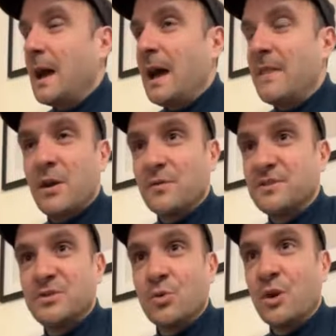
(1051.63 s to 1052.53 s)
And then I
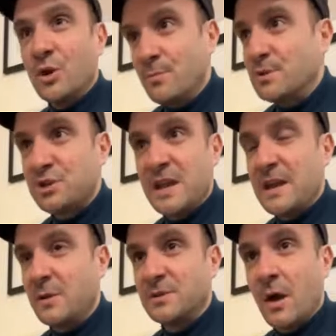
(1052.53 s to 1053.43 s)
obviously saw the loop
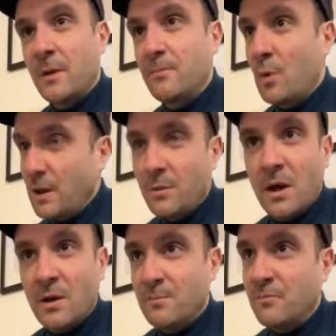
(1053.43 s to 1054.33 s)
machine. I was like, "Well,
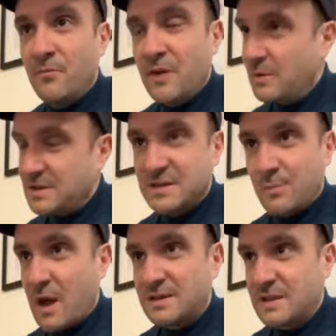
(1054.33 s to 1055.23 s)
I'm very
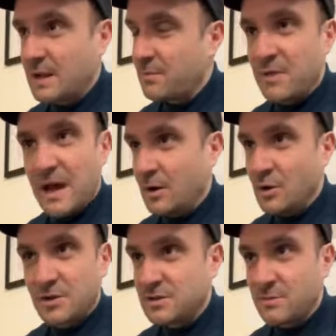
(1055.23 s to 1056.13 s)
dyspraxic. That
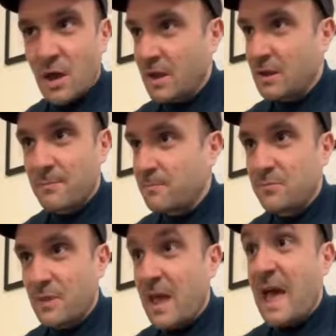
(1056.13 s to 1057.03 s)
looks like
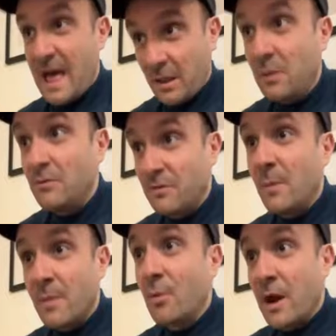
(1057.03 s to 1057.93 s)
hell for
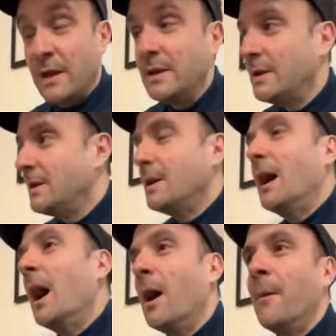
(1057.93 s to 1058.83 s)
my brain.
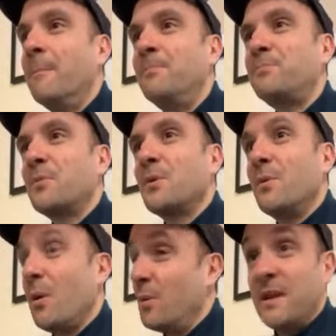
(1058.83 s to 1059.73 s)
I
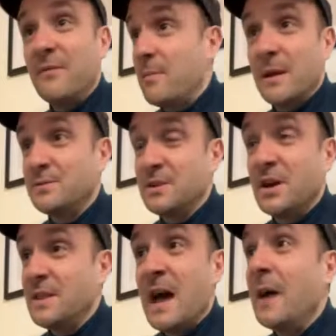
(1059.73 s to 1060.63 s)
would never be able to
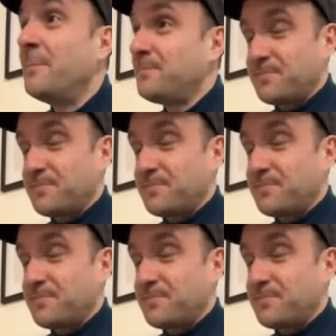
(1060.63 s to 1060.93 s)
learn that."